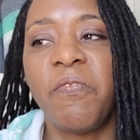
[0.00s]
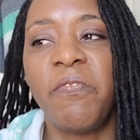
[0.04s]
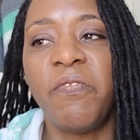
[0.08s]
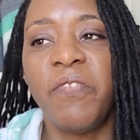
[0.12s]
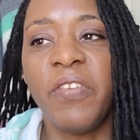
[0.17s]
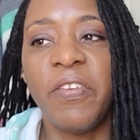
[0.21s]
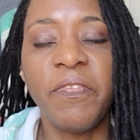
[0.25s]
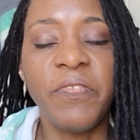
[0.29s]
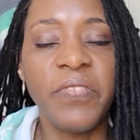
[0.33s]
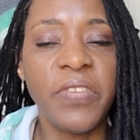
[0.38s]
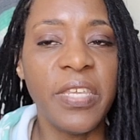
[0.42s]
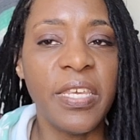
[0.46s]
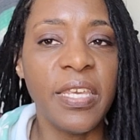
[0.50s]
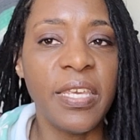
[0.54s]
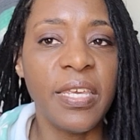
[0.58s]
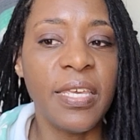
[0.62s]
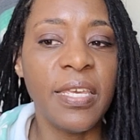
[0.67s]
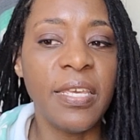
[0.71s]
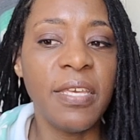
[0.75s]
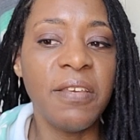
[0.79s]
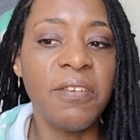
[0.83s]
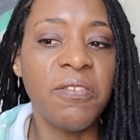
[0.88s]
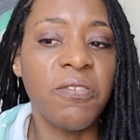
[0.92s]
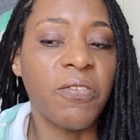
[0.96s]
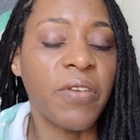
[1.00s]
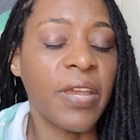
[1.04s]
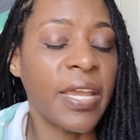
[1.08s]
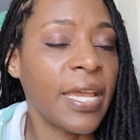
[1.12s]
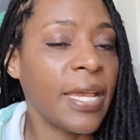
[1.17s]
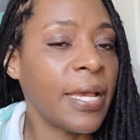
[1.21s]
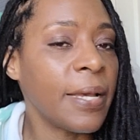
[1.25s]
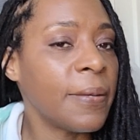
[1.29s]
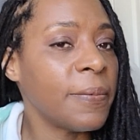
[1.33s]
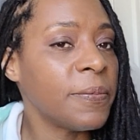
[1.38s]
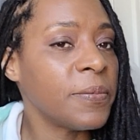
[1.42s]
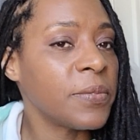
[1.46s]
50
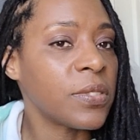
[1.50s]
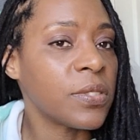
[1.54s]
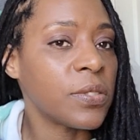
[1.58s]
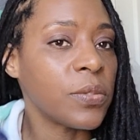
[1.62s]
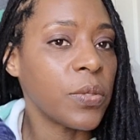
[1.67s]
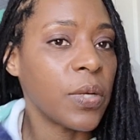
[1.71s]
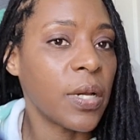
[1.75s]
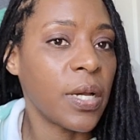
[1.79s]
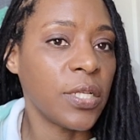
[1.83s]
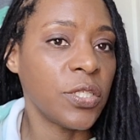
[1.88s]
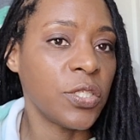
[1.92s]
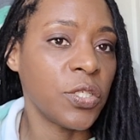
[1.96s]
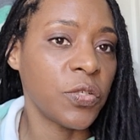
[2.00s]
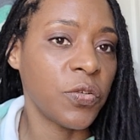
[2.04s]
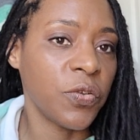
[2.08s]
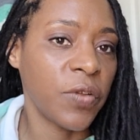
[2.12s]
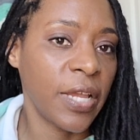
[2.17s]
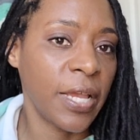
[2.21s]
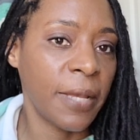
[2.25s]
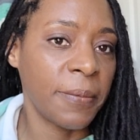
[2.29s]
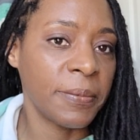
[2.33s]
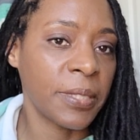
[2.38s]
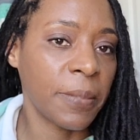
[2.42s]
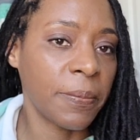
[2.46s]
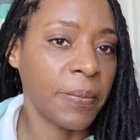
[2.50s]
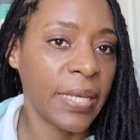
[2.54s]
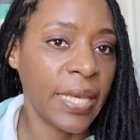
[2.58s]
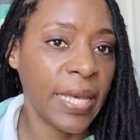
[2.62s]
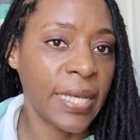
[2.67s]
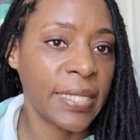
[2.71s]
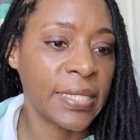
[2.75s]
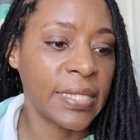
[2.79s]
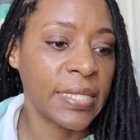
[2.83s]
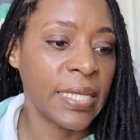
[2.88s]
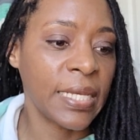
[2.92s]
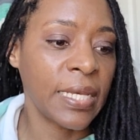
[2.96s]
grams to 100 grams, I'm
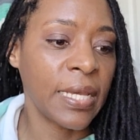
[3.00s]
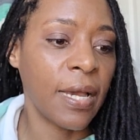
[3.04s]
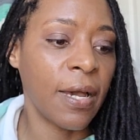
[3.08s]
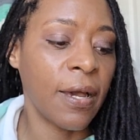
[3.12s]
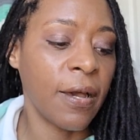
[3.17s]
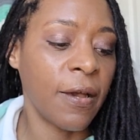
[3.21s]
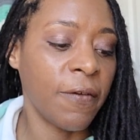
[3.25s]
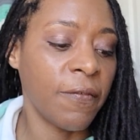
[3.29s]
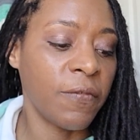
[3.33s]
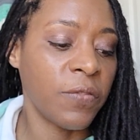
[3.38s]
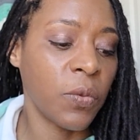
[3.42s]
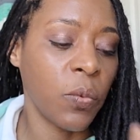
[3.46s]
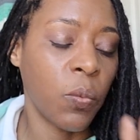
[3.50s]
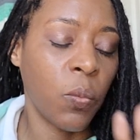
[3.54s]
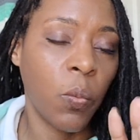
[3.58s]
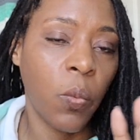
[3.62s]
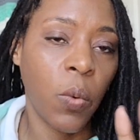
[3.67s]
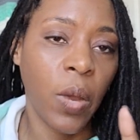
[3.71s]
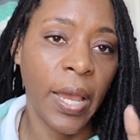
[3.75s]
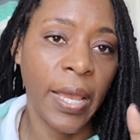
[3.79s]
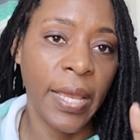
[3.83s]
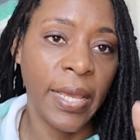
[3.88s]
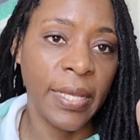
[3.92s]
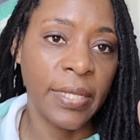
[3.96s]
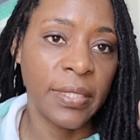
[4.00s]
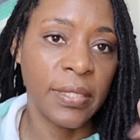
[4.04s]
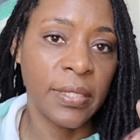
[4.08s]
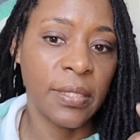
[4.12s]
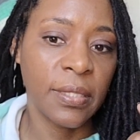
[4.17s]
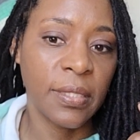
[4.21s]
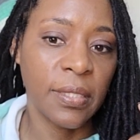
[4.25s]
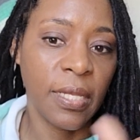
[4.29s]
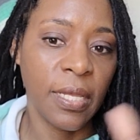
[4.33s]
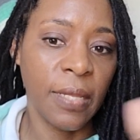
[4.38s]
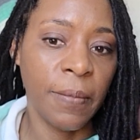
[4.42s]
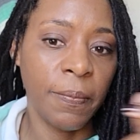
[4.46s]
guessing, of the white
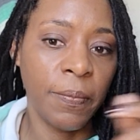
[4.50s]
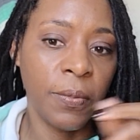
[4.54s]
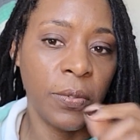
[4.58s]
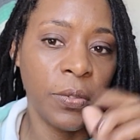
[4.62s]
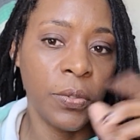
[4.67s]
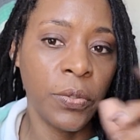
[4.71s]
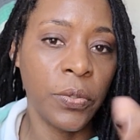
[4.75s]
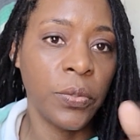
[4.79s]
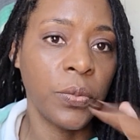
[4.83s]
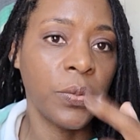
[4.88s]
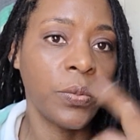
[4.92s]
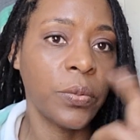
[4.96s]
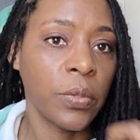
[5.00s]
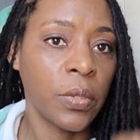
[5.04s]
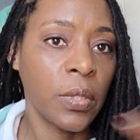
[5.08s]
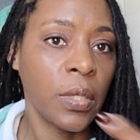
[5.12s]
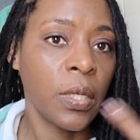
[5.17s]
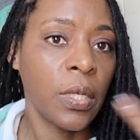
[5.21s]
and blue